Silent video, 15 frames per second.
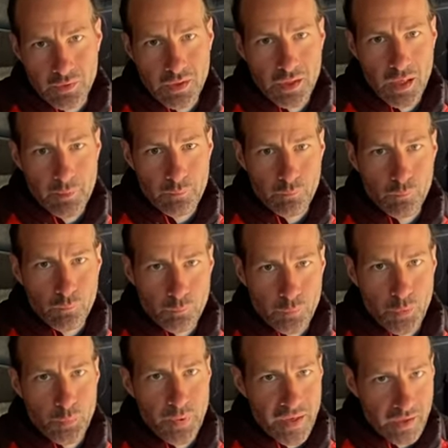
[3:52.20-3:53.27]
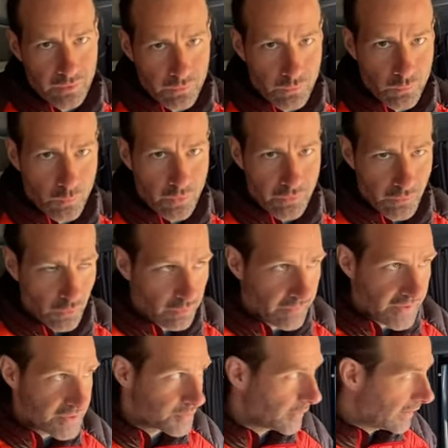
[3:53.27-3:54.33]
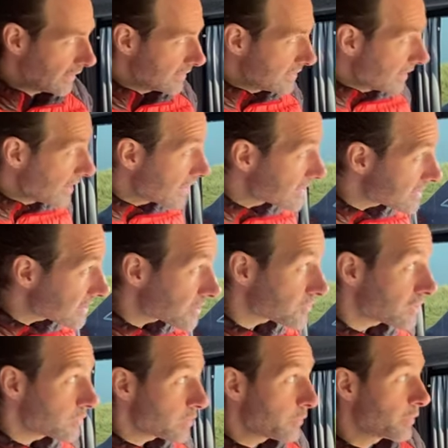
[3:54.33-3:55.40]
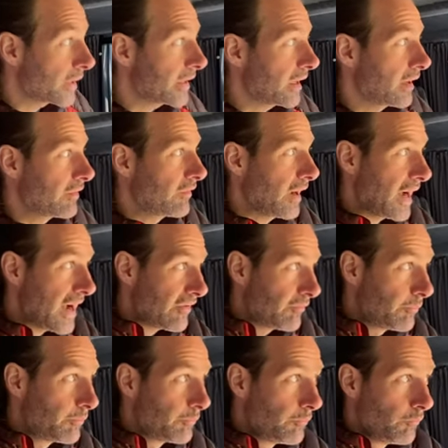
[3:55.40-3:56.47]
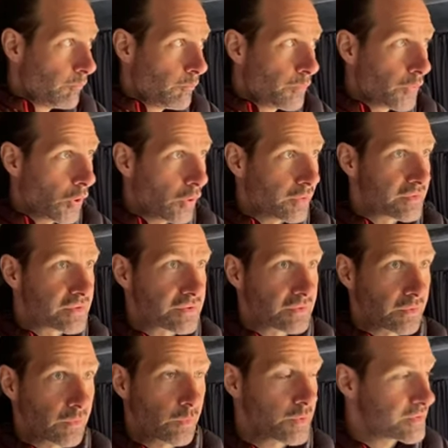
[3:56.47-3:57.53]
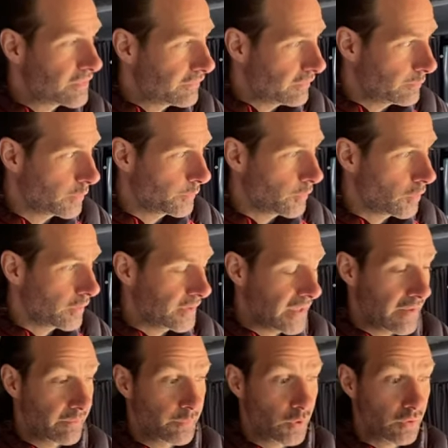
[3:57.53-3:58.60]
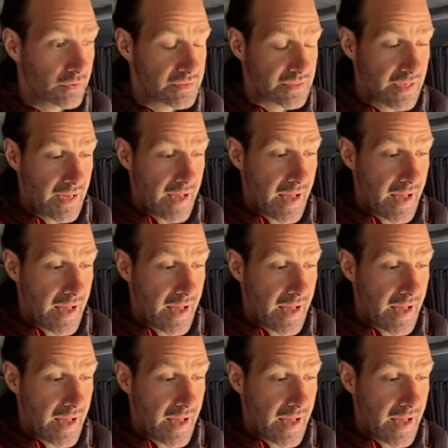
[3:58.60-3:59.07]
Come prepared with all eventuality. It's extremely bright. I have brought, what was the film I brought? Yeah, I brought